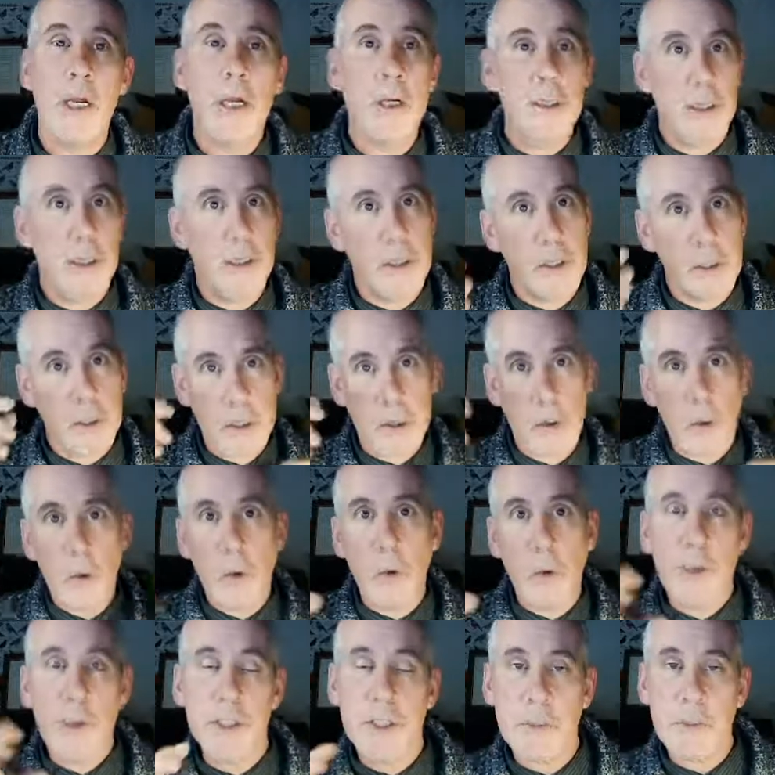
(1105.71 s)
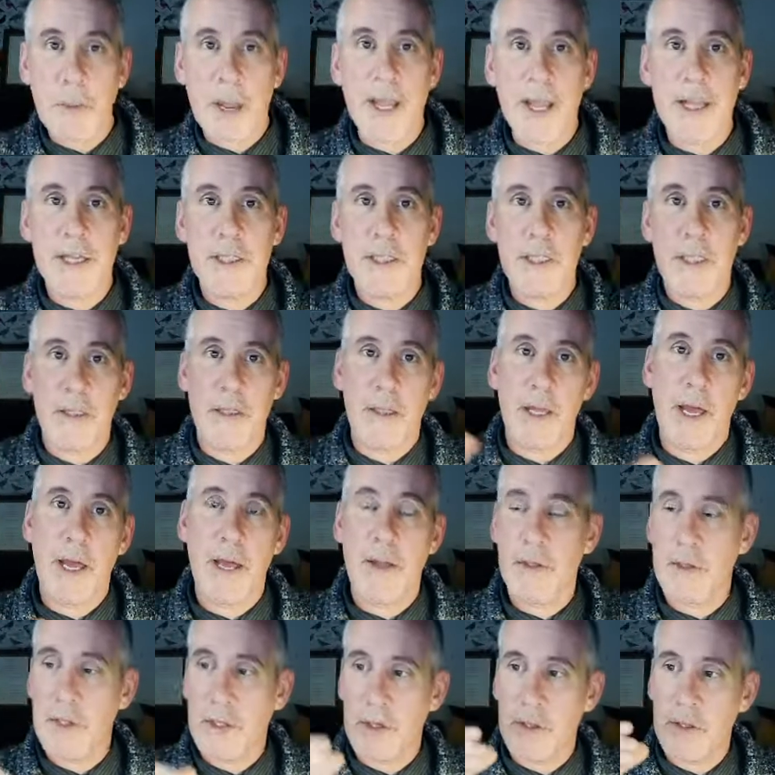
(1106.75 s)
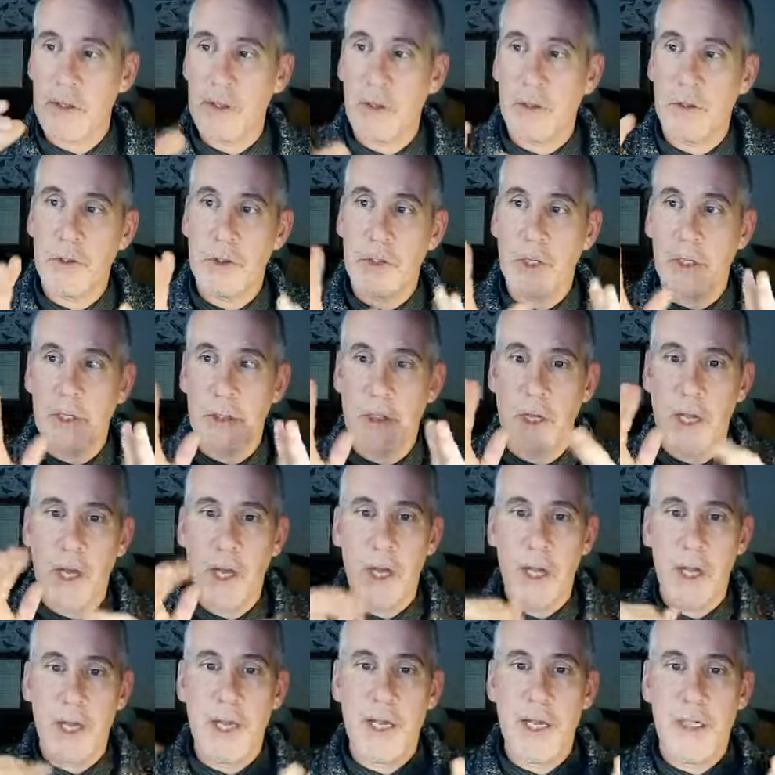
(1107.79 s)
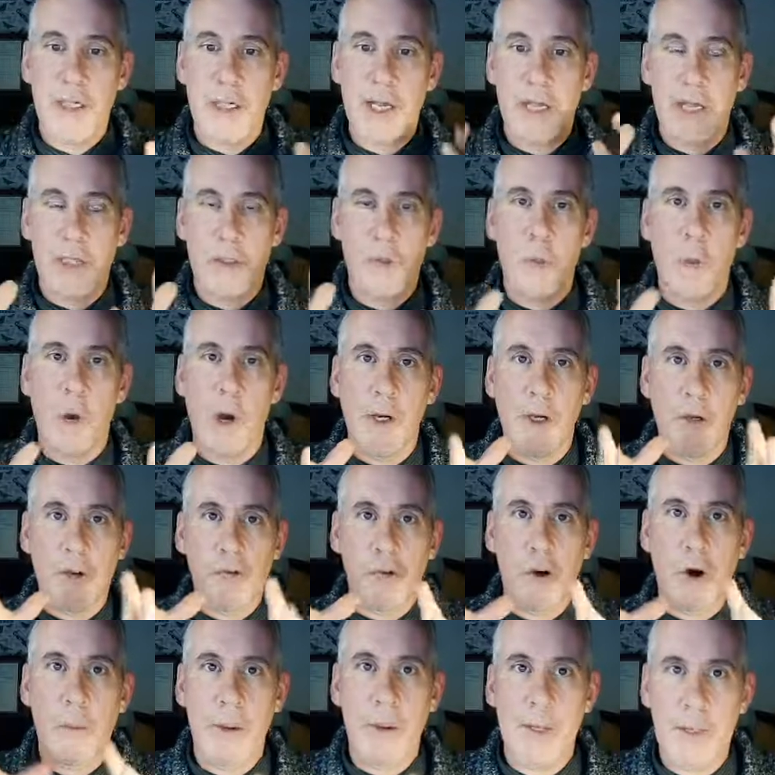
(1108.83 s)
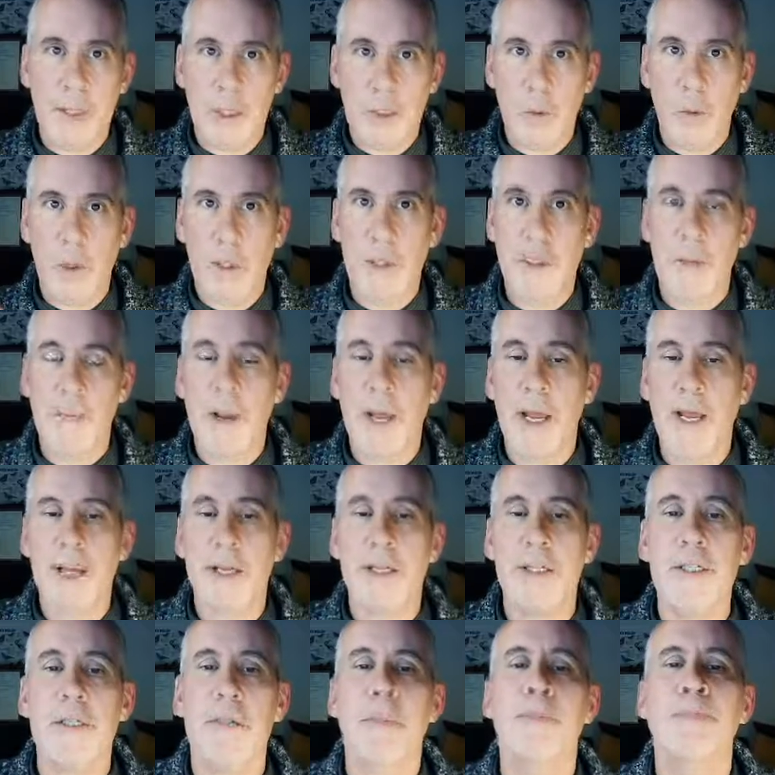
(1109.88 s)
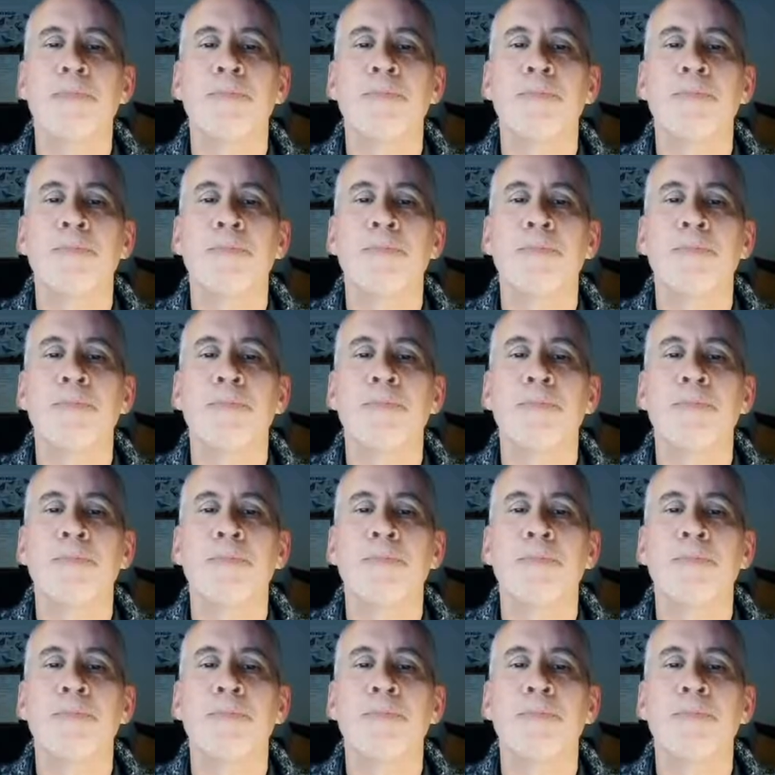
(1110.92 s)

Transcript: So you're using all the space in there. So it's not just it hits one crop in this one space.